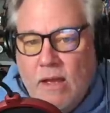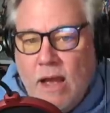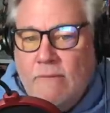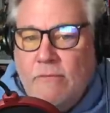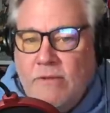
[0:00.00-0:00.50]

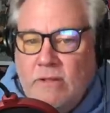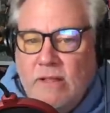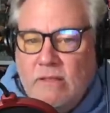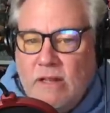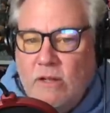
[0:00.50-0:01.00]
I have a
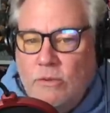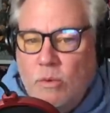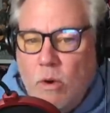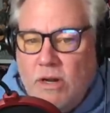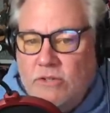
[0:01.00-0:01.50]
feeling that he only
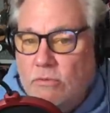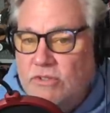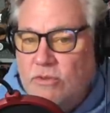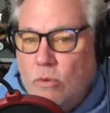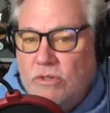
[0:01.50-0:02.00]
wanted to
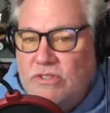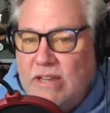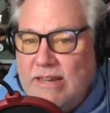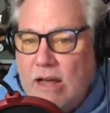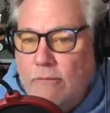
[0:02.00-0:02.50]
restore
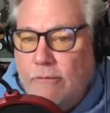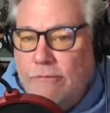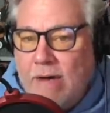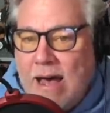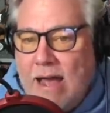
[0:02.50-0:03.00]
SETI Alpha
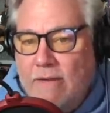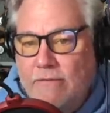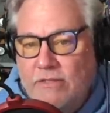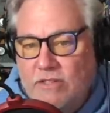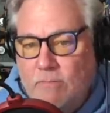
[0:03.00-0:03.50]

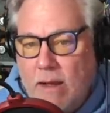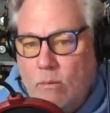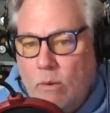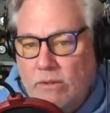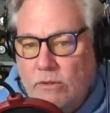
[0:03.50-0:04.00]
5,
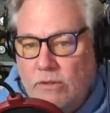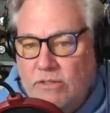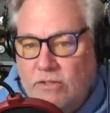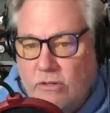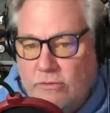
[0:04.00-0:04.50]
despite what we learn
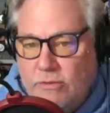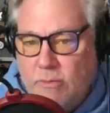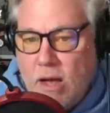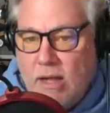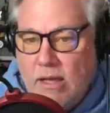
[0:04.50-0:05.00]
in Search for
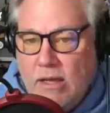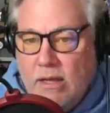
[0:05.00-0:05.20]
Spock.